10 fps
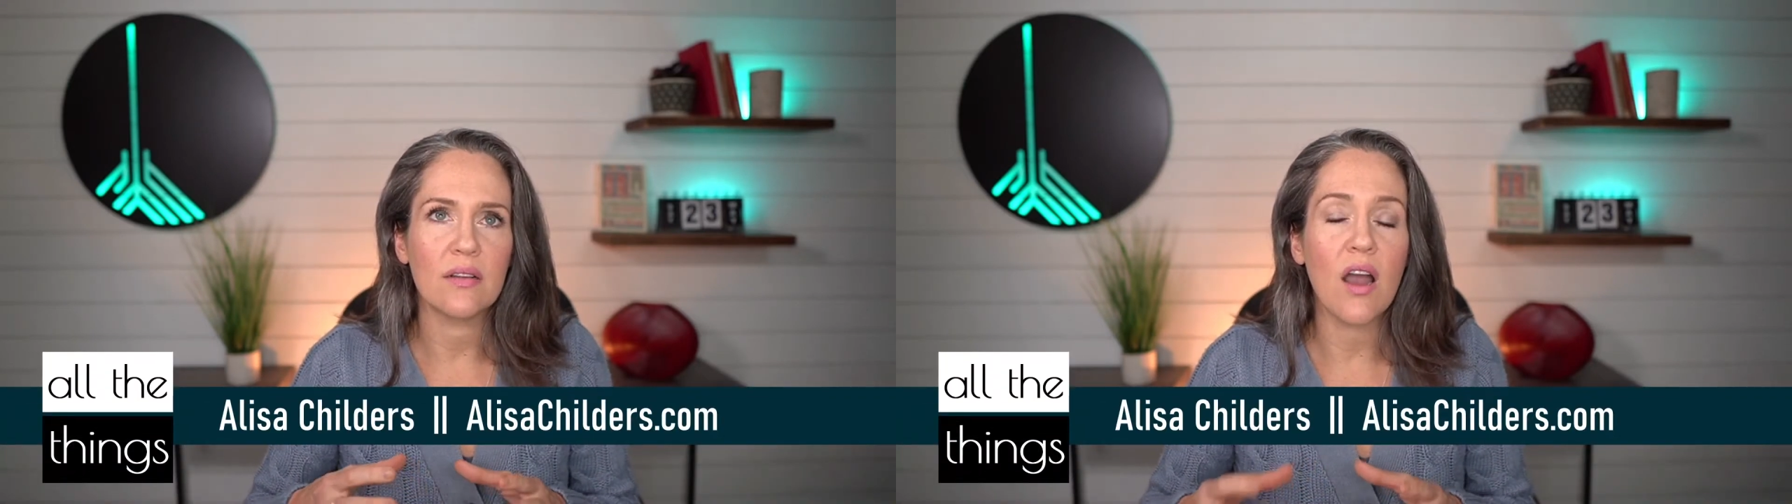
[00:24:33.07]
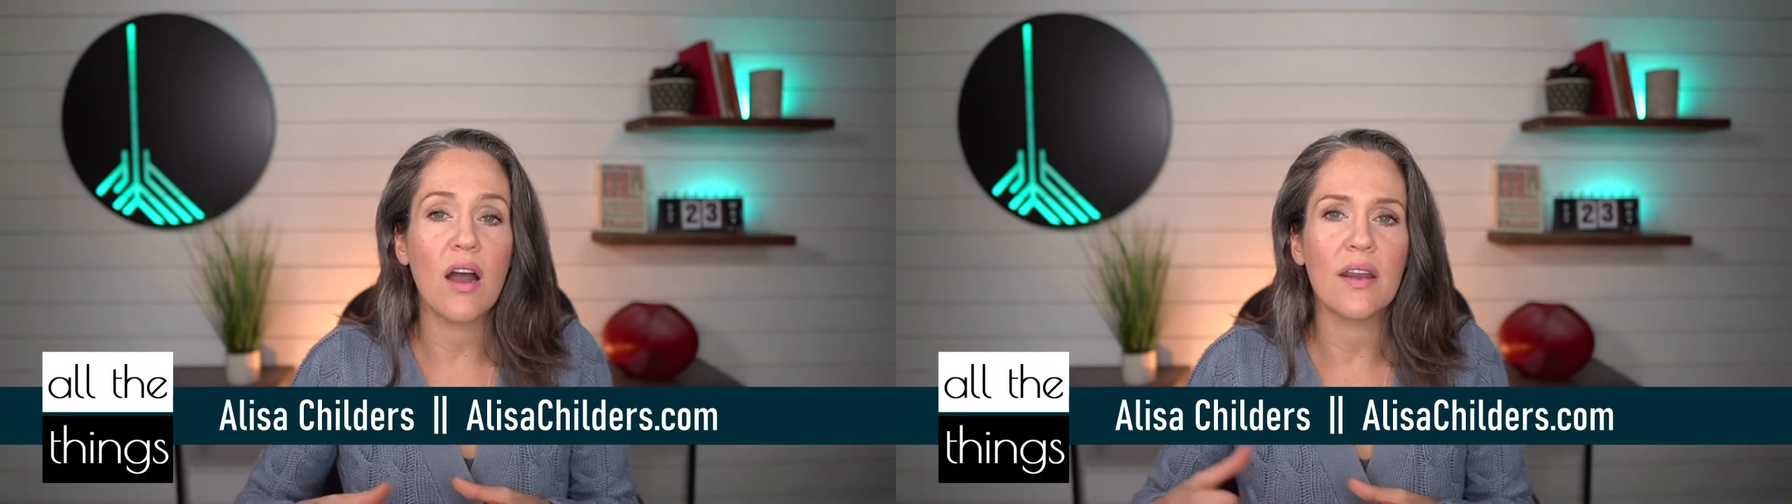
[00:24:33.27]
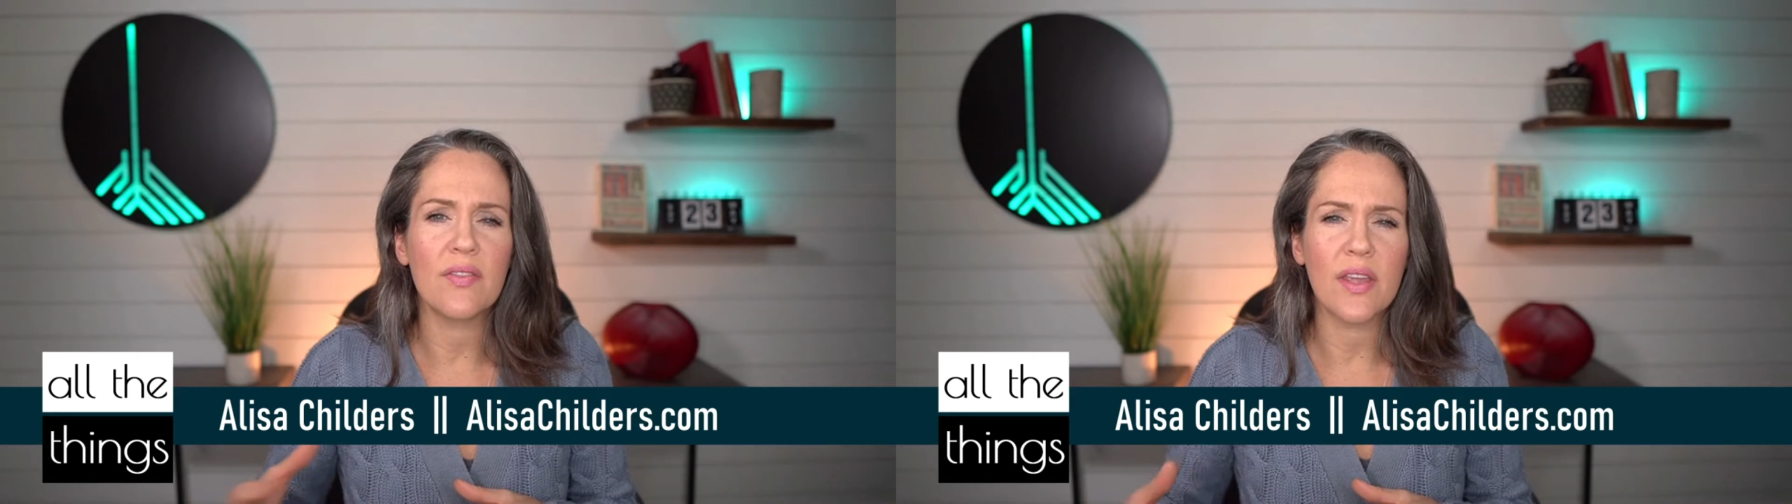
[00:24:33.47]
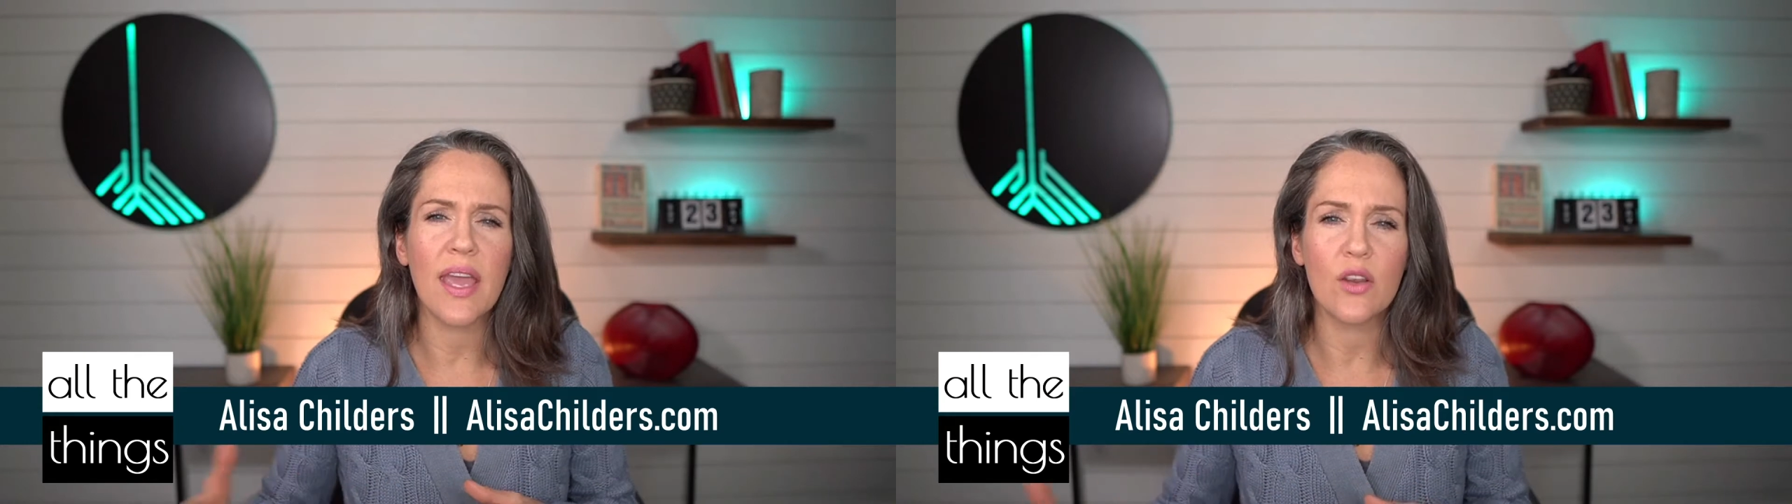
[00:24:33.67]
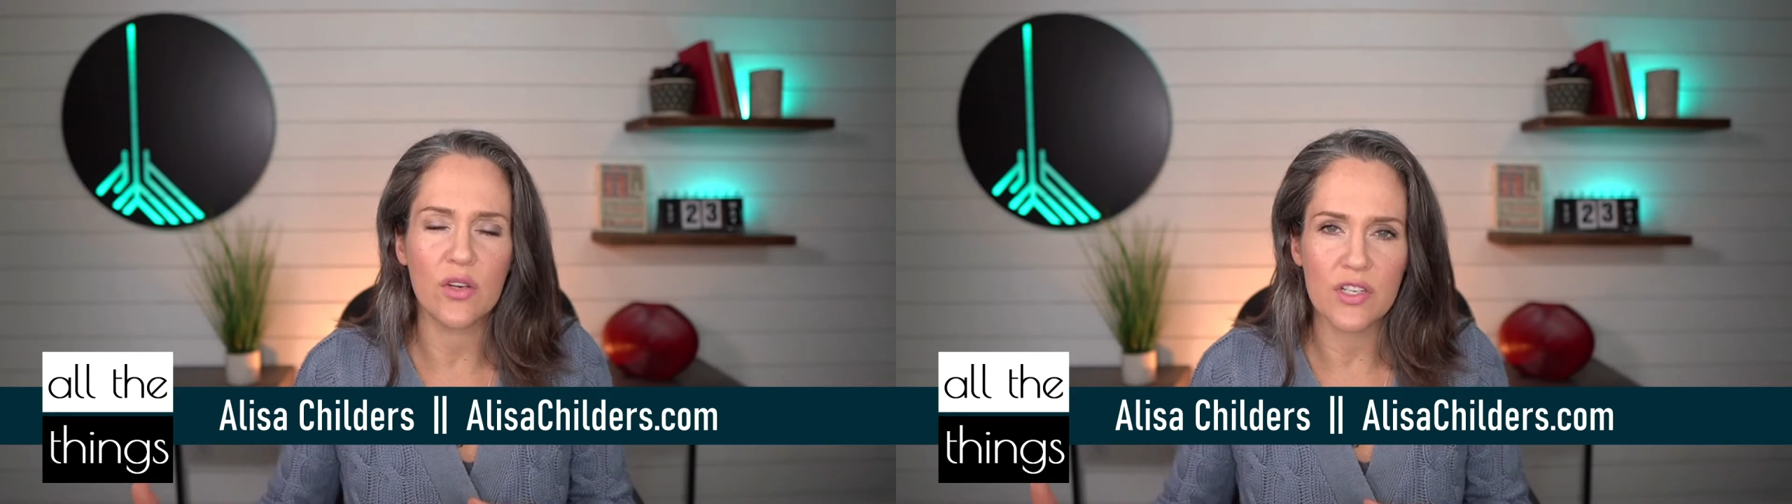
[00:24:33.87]
God and the
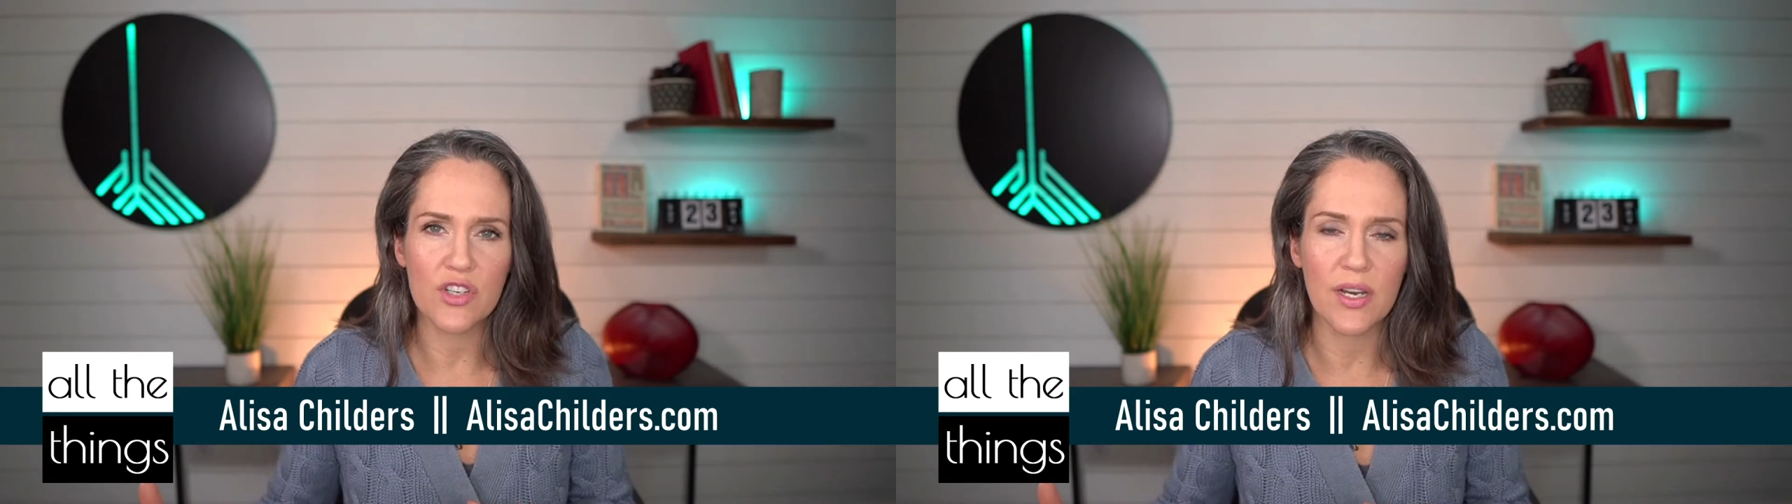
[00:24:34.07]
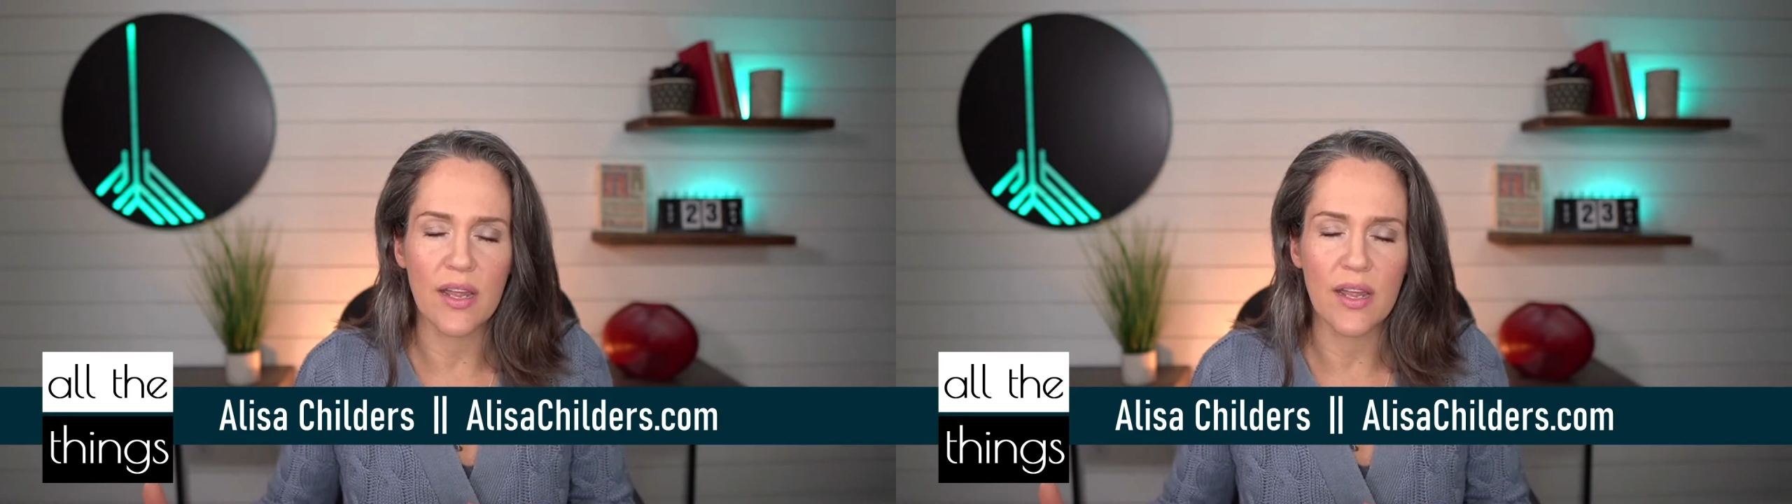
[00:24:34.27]
Gay Christian,